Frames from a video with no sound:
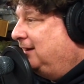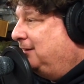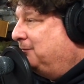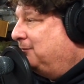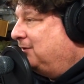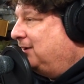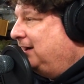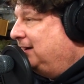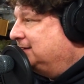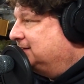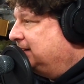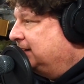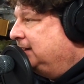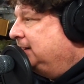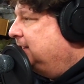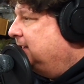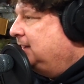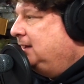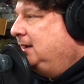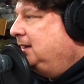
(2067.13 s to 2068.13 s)
And Brian's
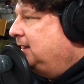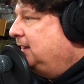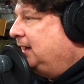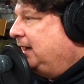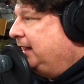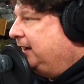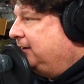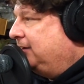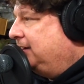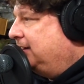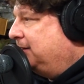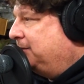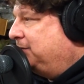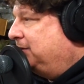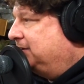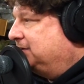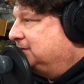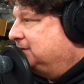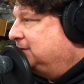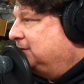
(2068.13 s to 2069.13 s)
like, "I don't know how to
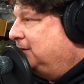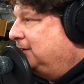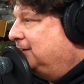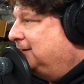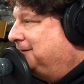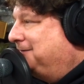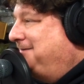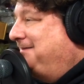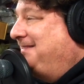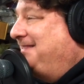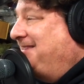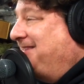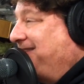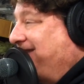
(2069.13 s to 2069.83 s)
plunge a toilet."